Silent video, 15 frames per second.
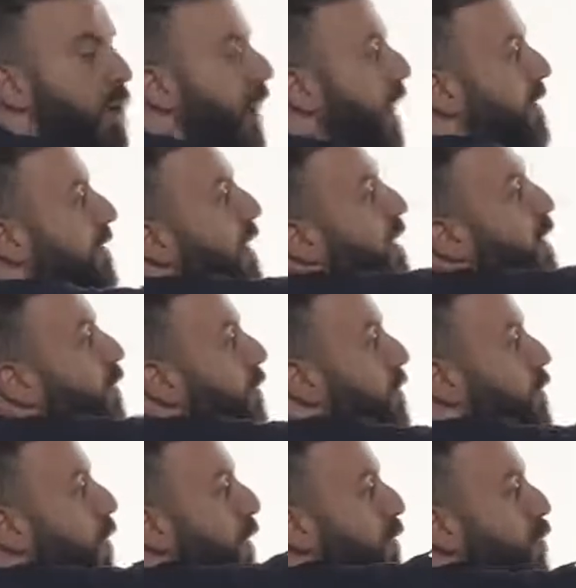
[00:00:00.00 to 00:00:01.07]
And the area of the
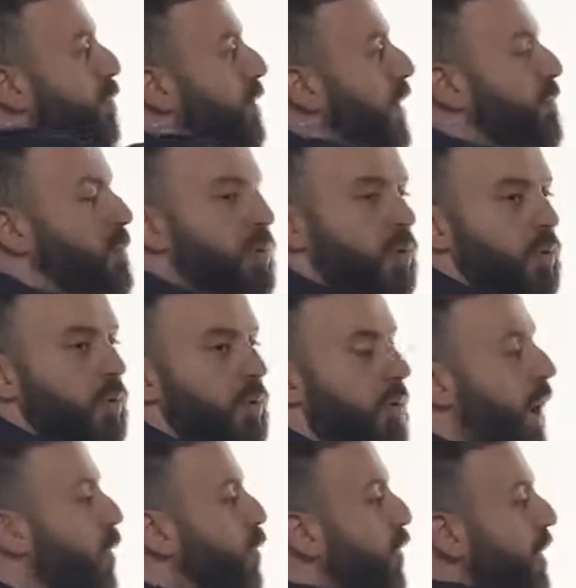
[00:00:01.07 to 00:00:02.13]
square, 2 times 2.
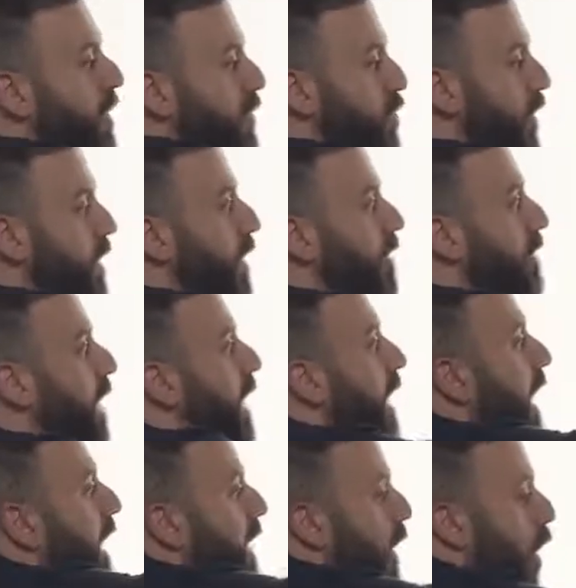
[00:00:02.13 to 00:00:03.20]
How to get the shaded? The
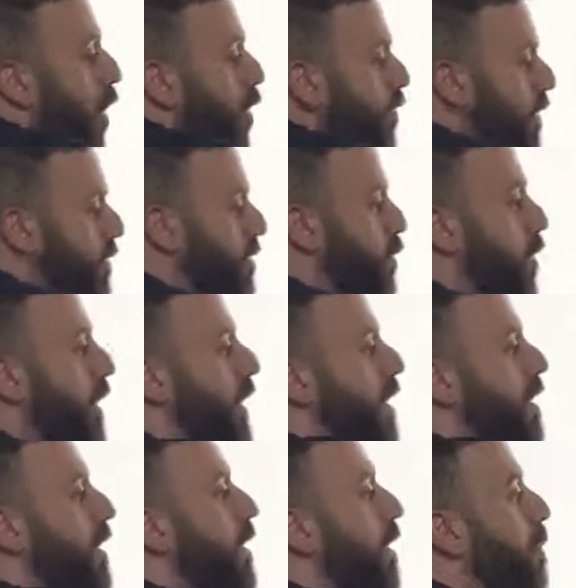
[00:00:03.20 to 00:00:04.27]
area of the
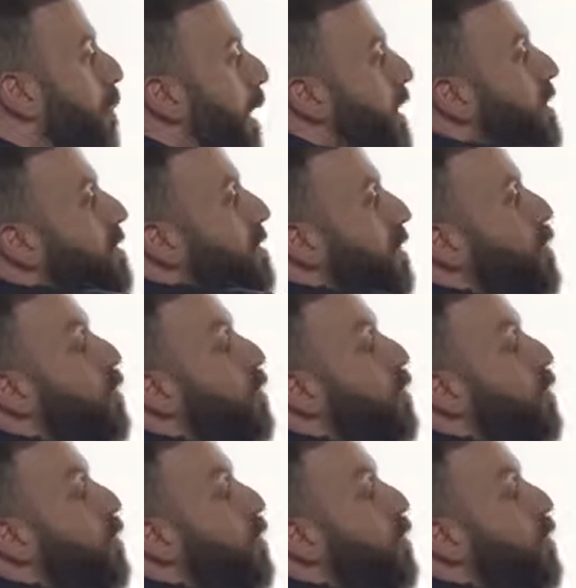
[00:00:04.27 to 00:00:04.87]
square minus the